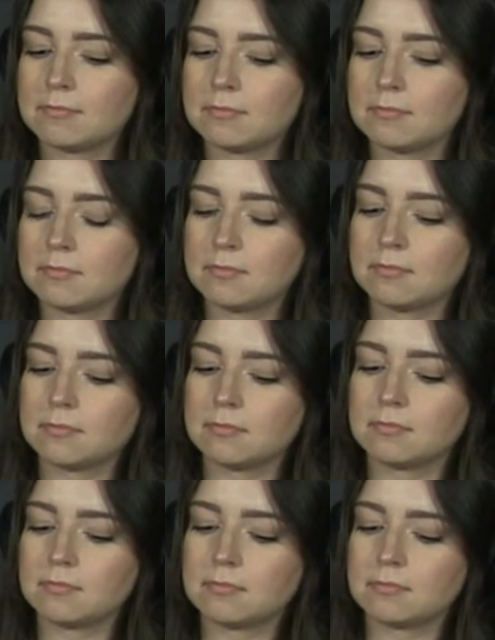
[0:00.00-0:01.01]

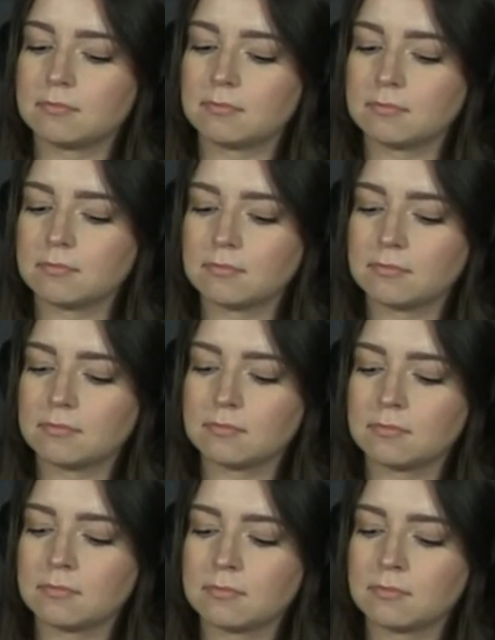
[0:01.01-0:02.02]

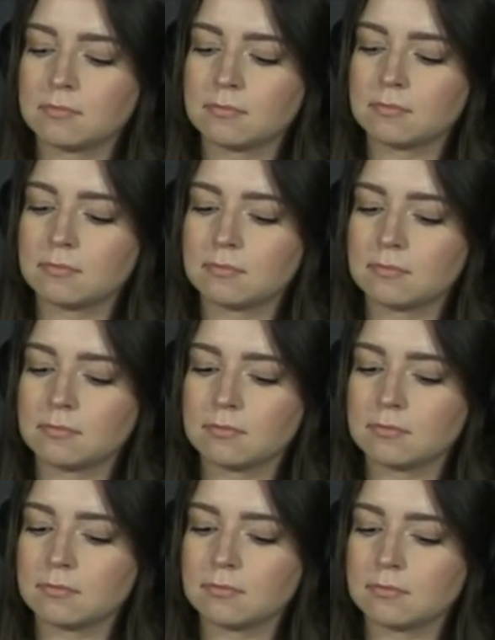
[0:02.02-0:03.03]

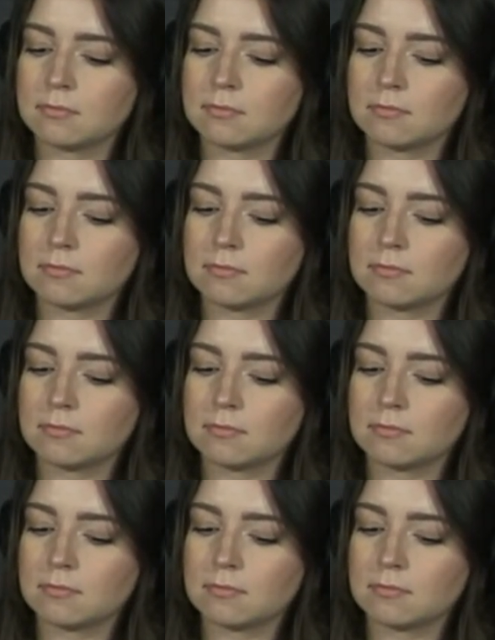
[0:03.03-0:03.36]
No words are spoken by the person on screen.